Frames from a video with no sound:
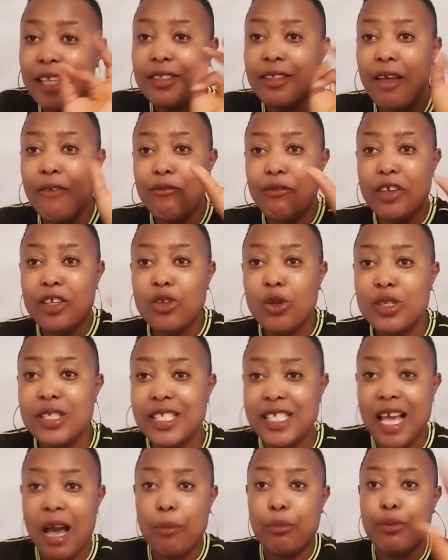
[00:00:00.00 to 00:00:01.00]
They video
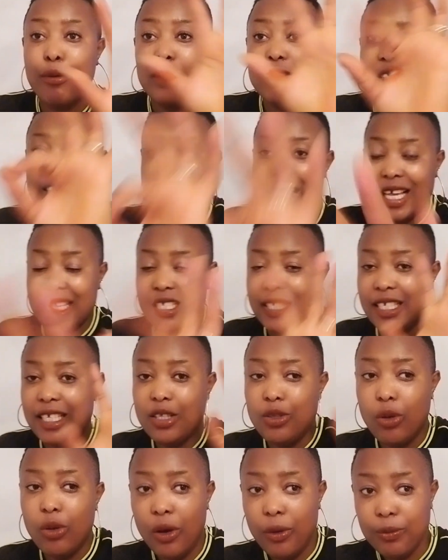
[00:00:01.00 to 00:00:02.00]
their project,
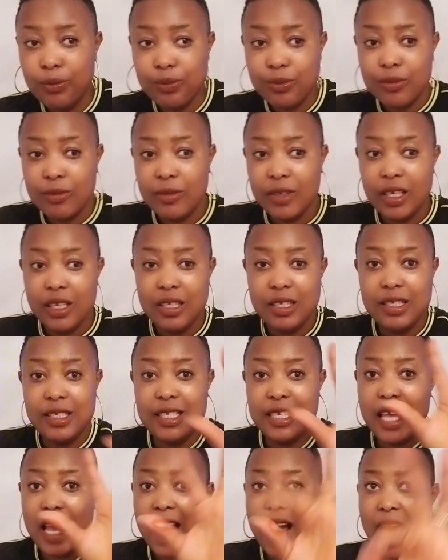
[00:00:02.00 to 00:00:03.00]
you know,
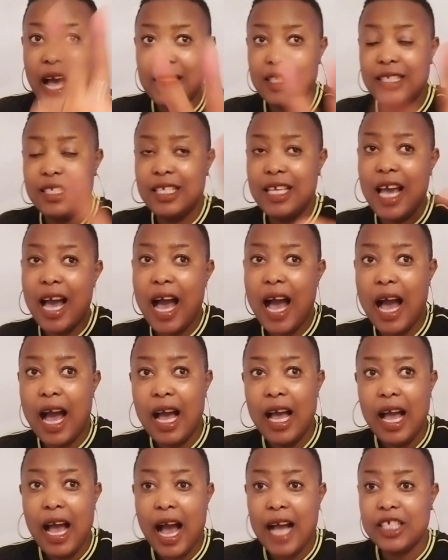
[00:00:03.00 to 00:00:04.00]

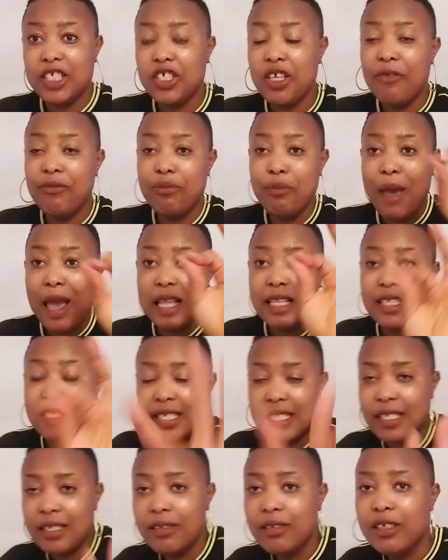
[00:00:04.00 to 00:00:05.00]
their
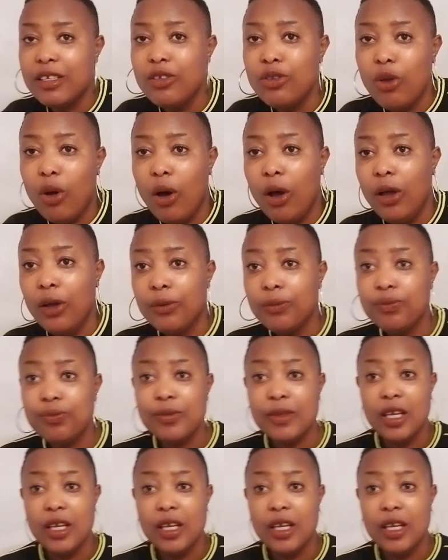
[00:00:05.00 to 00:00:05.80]
achievements, you know.